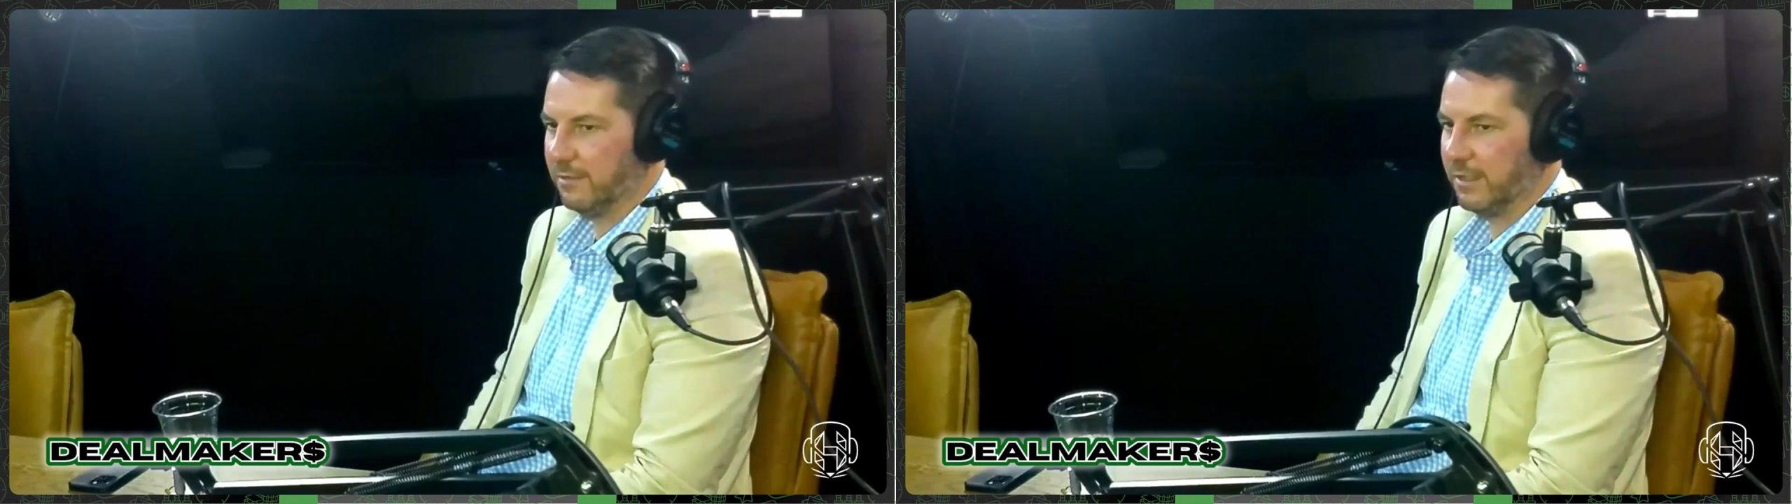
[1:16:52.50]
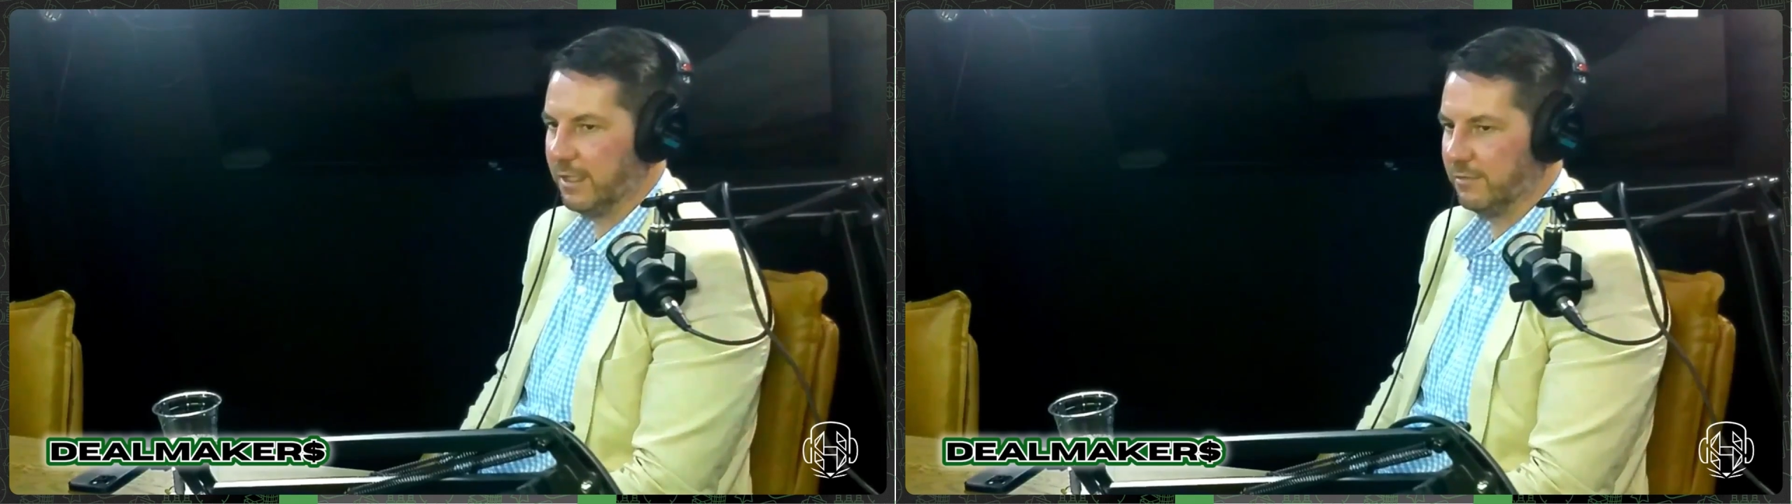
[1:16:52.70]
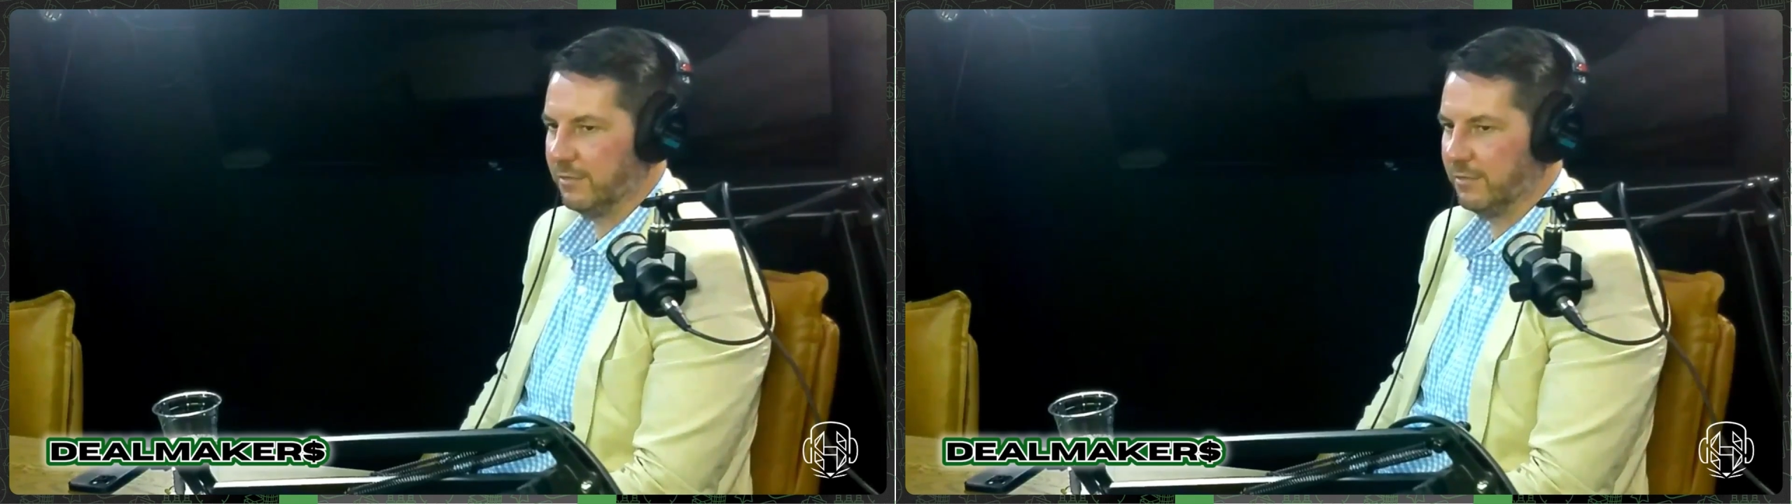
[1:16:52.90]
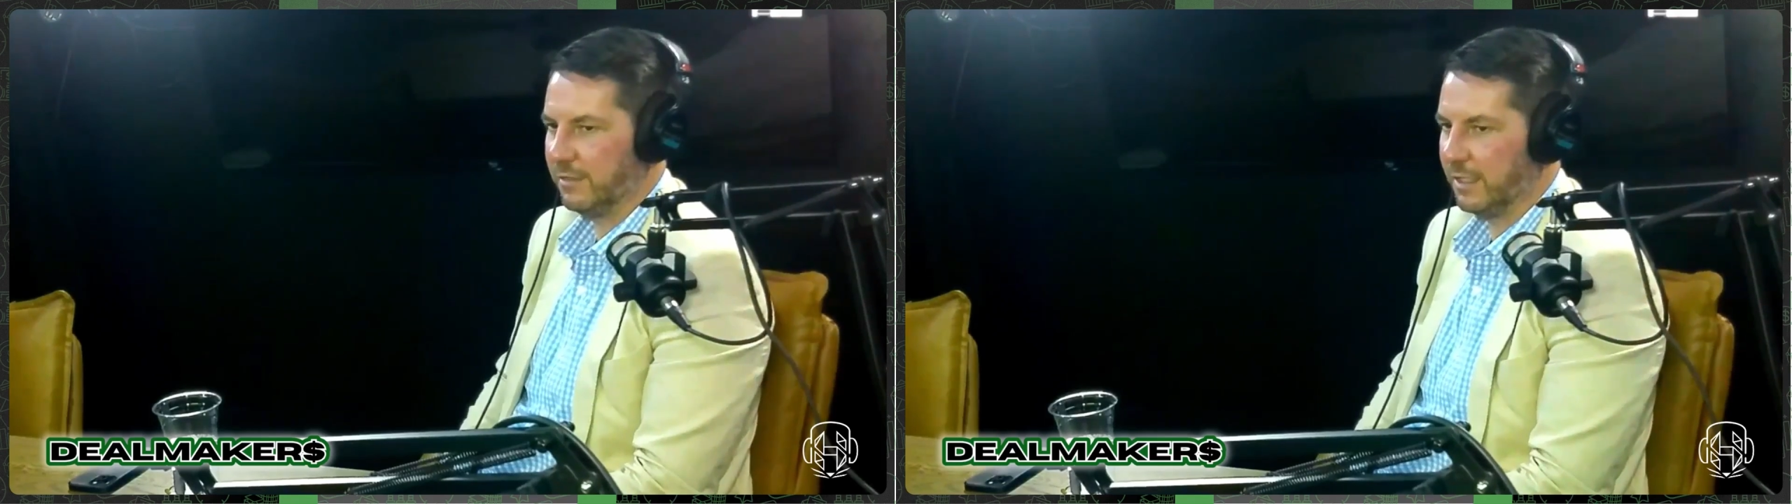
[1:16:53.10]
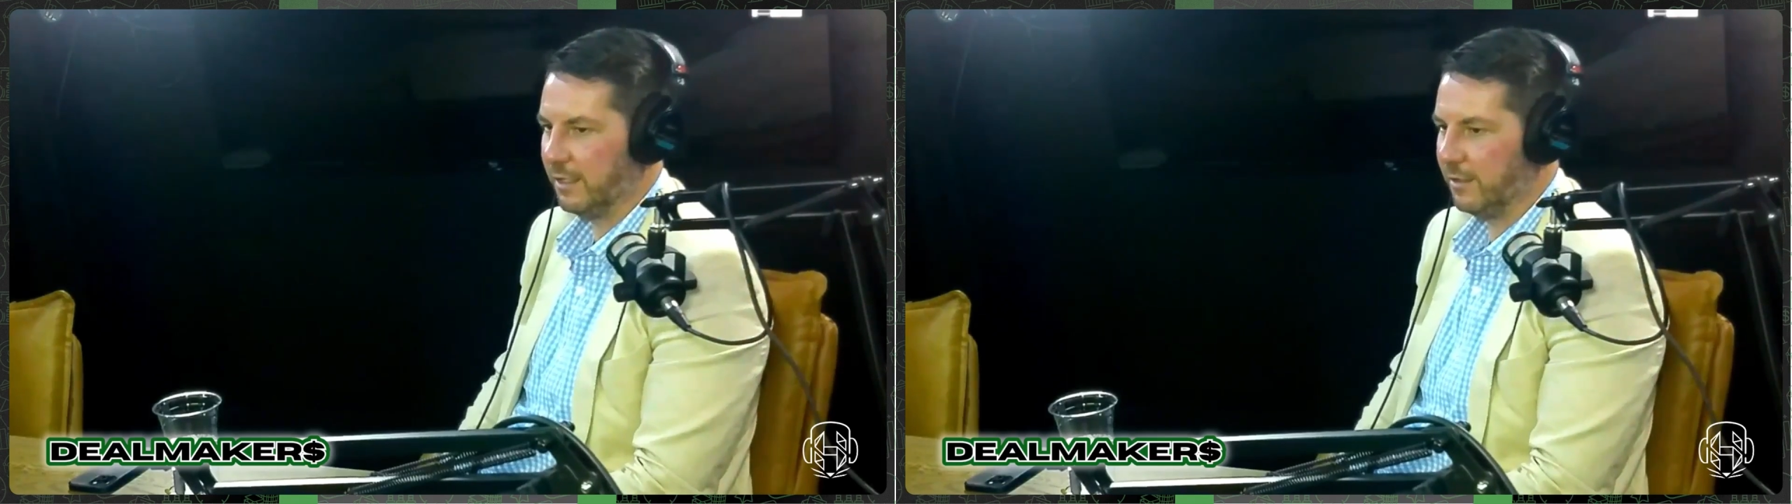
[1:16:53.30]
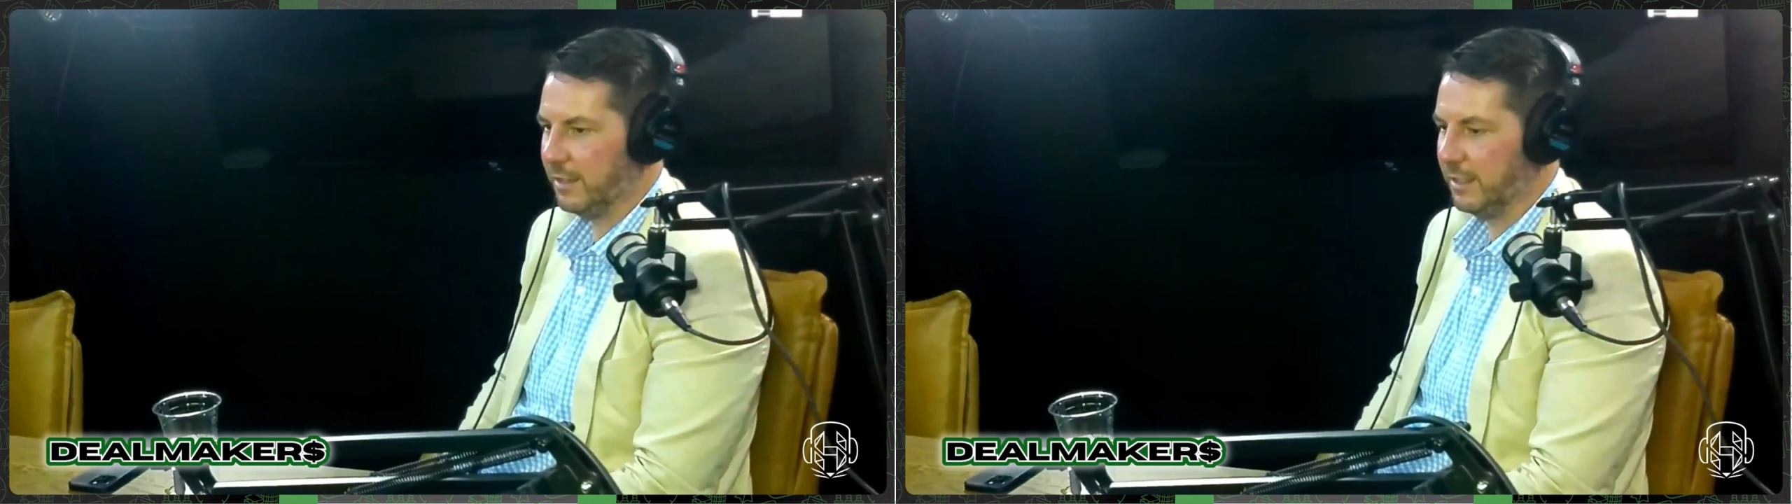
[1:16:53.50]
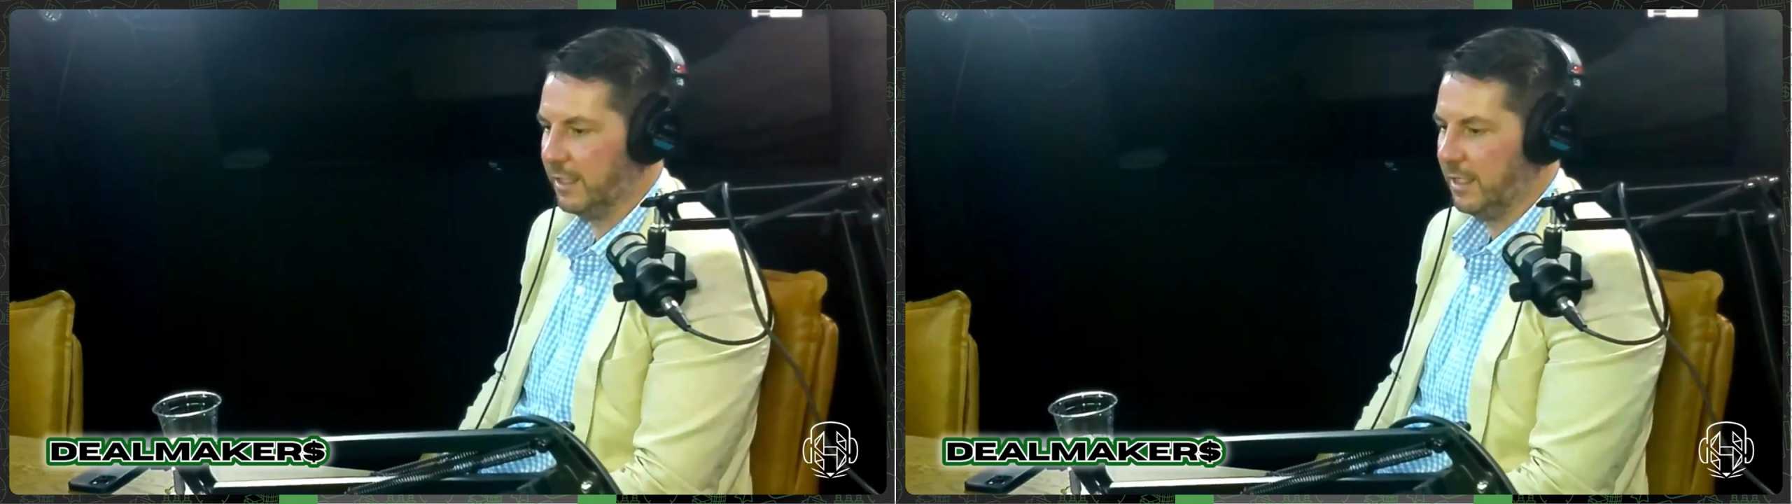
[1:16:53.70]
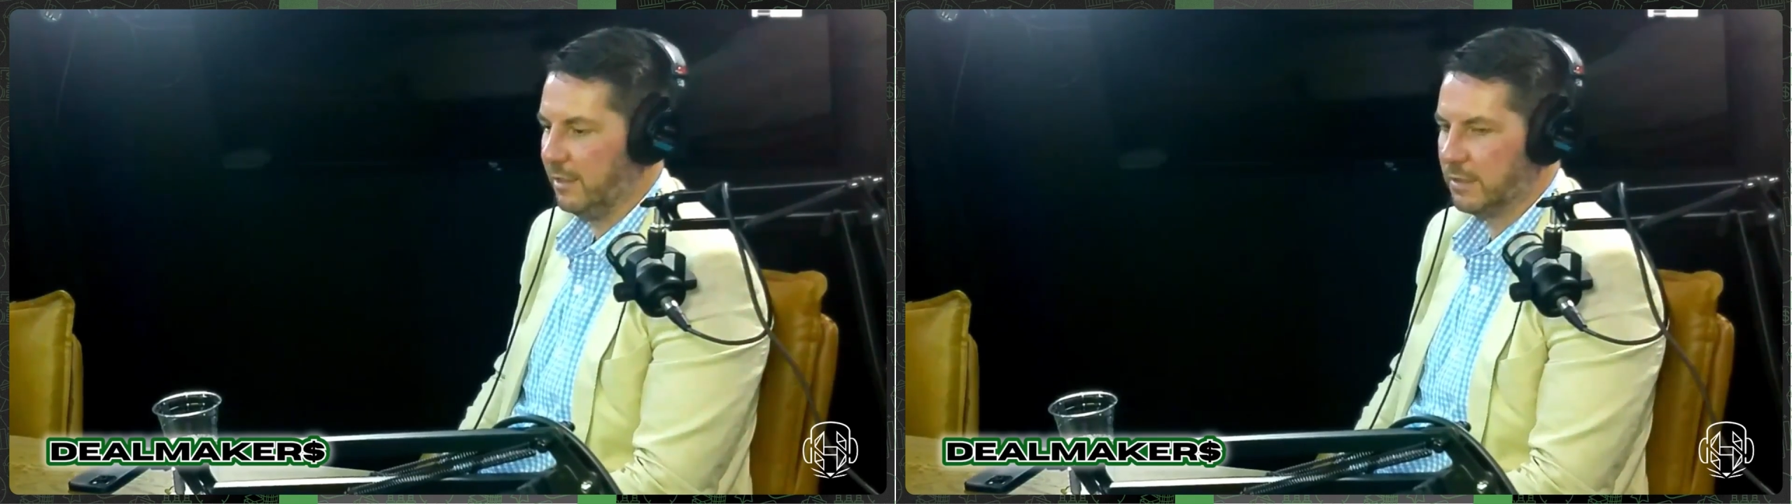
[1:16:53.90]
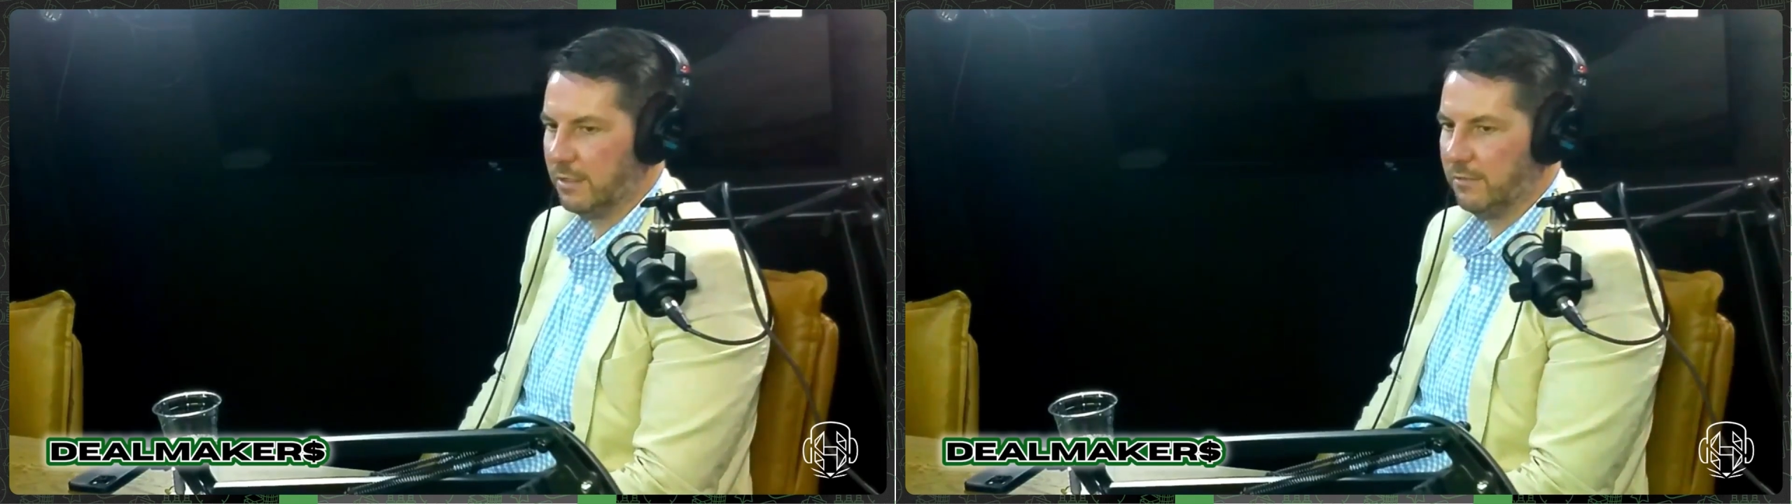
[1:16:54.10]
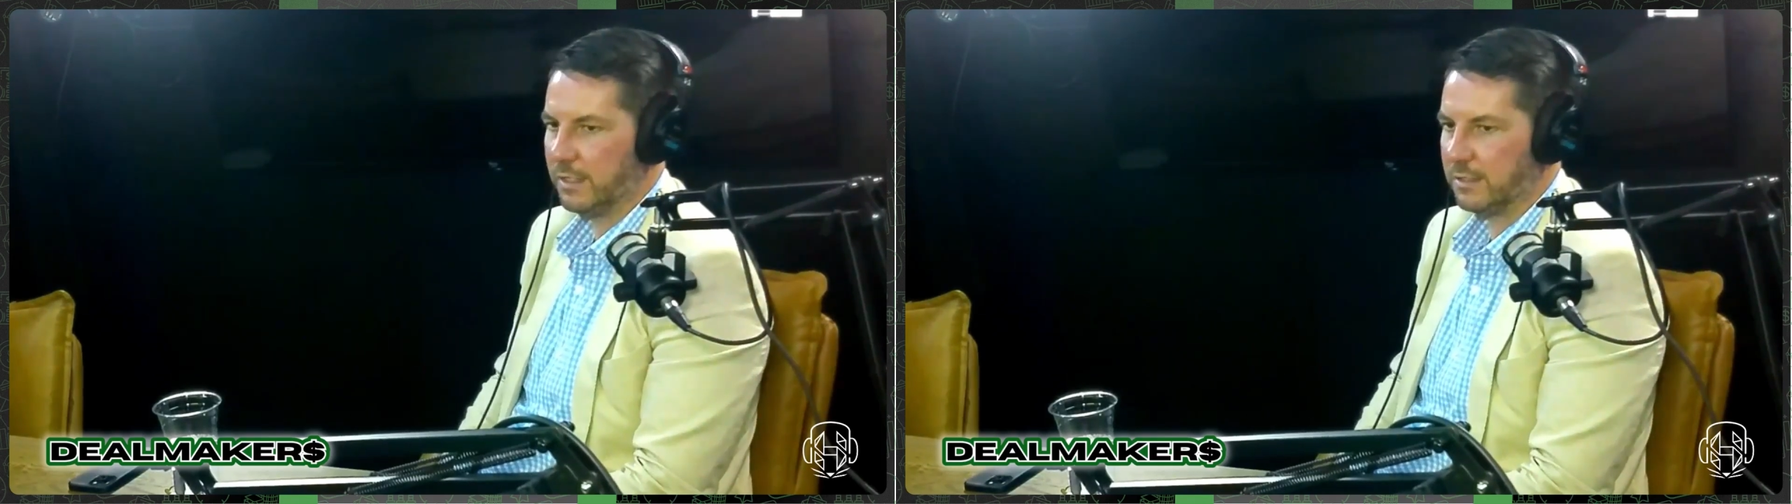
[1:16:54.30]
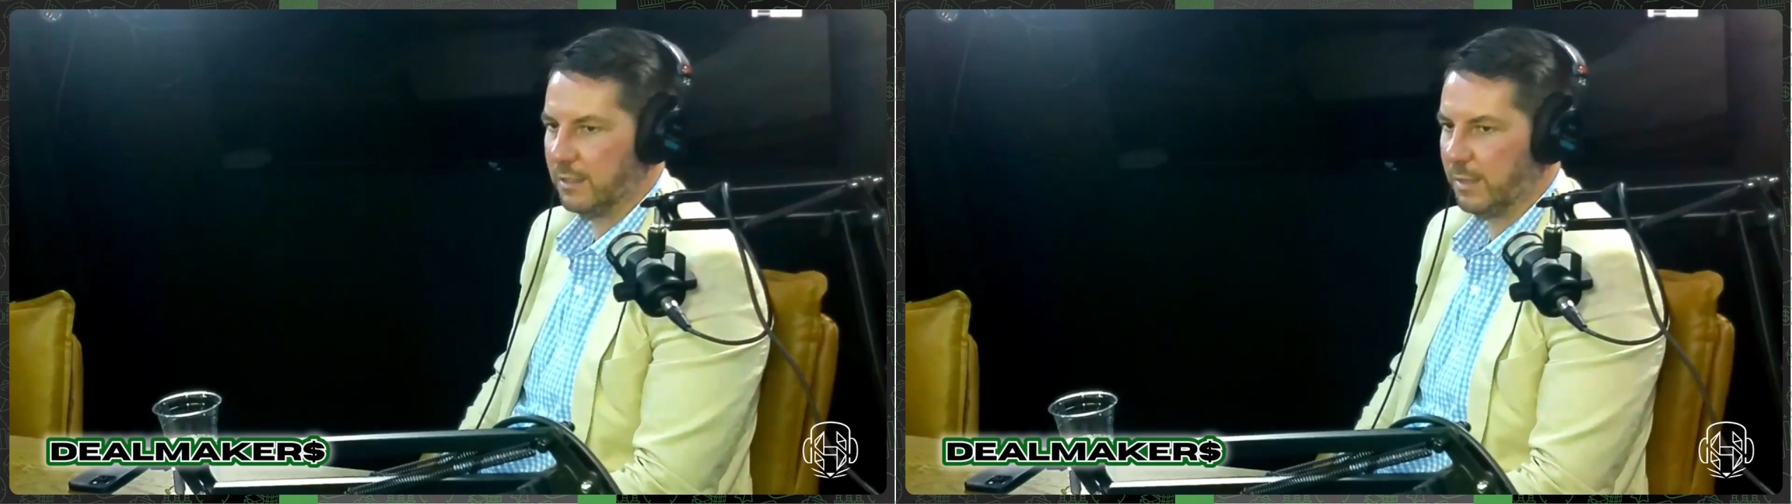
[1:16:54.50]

Get to 5, and it was good advice.